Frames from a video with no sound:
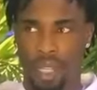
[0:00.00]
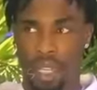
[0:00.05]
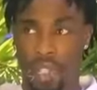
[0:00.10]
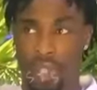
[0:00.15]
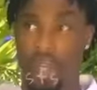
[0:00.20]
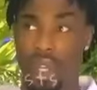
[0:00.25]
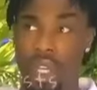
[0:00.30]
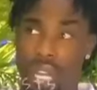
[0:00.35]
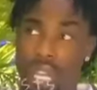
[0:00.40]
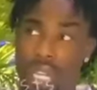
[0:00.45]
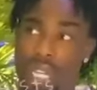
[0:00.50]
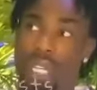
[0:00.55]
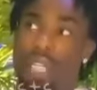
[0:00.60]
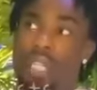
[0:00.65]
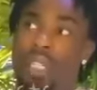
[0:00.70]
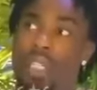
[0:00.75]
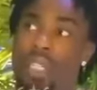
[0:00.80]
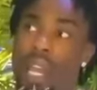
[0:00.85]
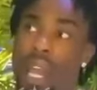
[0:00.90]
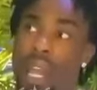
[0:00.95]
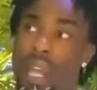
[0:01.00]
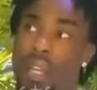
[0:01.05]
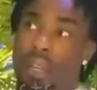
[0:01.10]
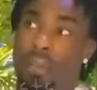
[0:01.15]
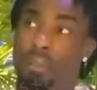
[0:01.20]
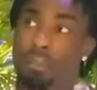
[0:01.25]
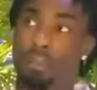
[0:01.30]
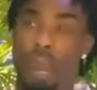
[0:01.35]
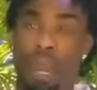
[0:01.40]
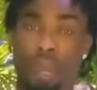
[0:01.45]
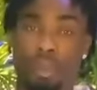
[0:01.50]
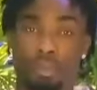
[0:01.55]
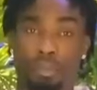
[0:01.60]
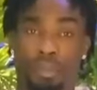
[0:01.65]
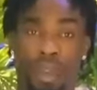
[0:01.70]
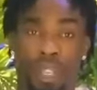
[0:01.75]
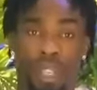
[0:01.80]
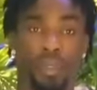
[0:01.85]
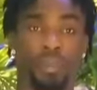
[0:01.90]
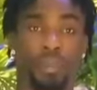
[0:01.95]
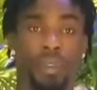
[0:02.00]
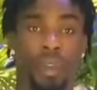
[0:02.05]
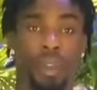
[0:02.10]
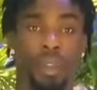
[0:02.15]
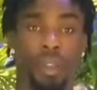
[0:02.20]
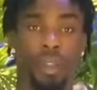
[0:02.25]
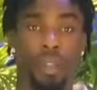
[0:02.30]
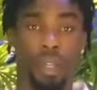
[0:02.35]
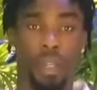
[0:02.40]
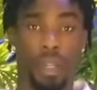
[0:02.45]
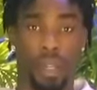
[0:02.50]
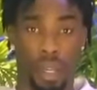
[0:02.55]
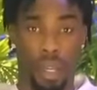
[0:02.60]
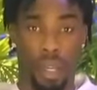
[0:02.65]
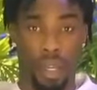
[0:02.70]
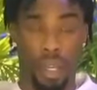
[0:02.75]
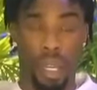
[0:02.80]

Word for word: Tolani is like my best friend in here,